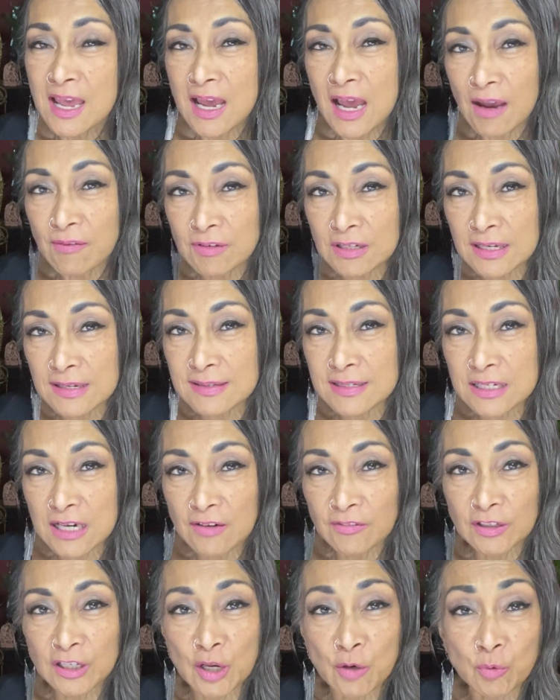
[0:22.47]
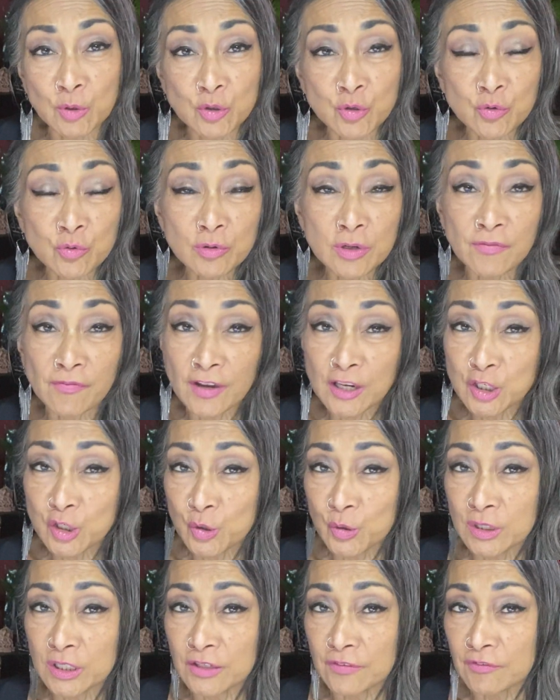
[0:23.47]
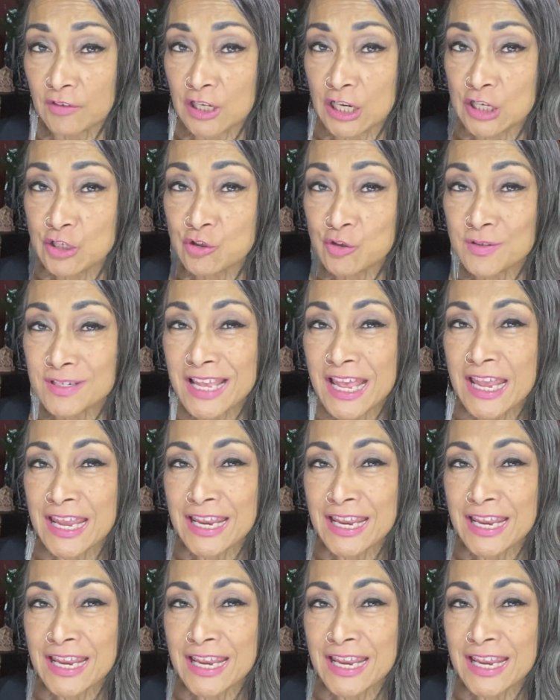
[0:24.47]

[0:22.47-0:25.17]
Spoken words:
having discovered our true divine creative natures